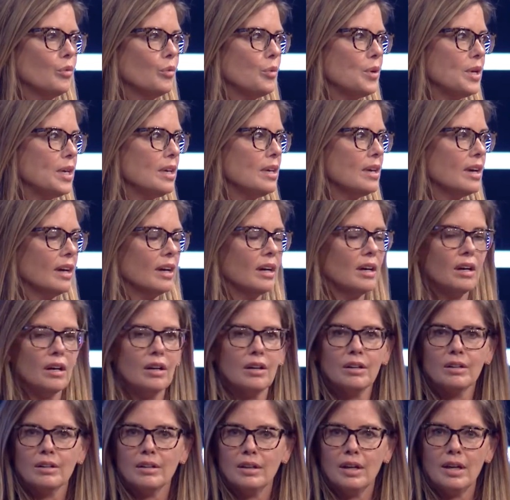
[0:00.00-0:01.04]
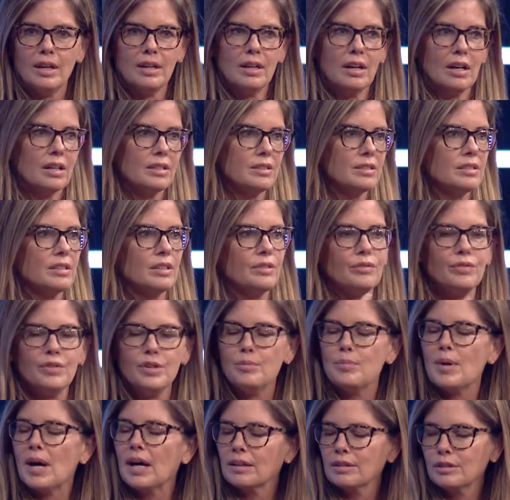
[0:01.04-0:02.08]
we are a constant
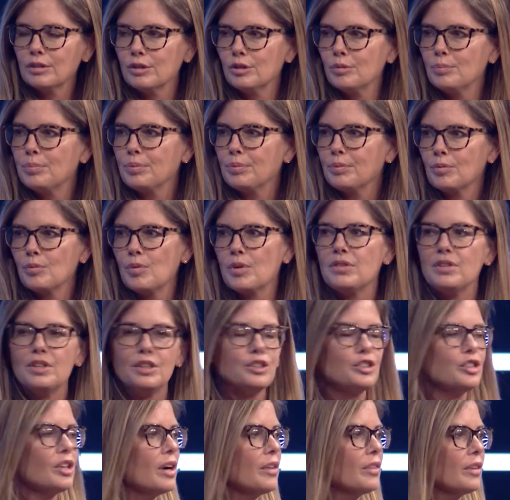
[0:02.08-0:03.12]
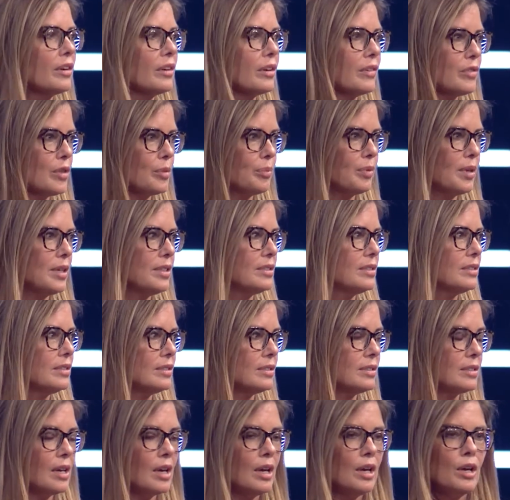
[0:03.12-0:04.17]
feedback loop with each other of the
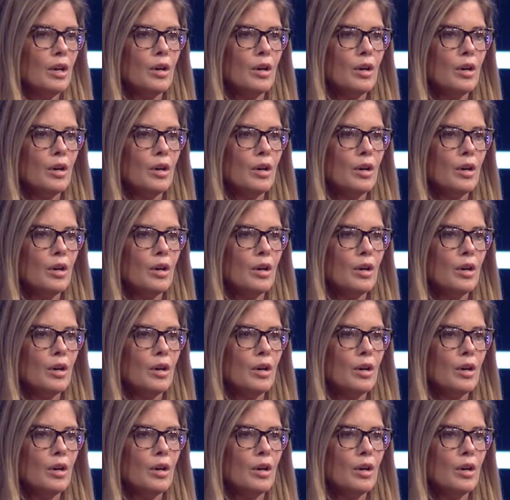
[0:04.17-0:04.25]
places